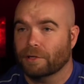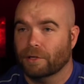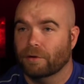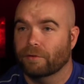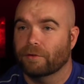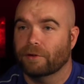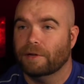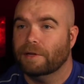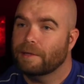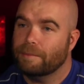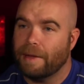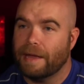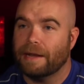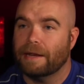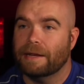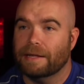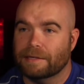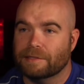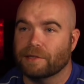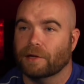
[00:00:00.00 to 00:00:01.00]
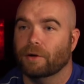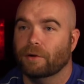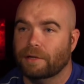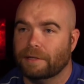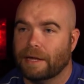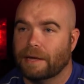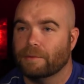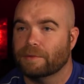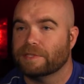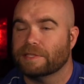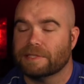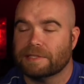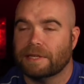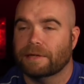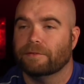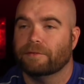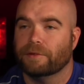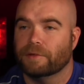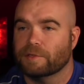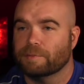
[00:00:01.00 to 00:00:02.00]
all over it. He made it his own, and that was his
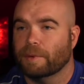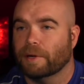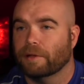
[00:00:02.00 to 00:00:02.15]
gift to his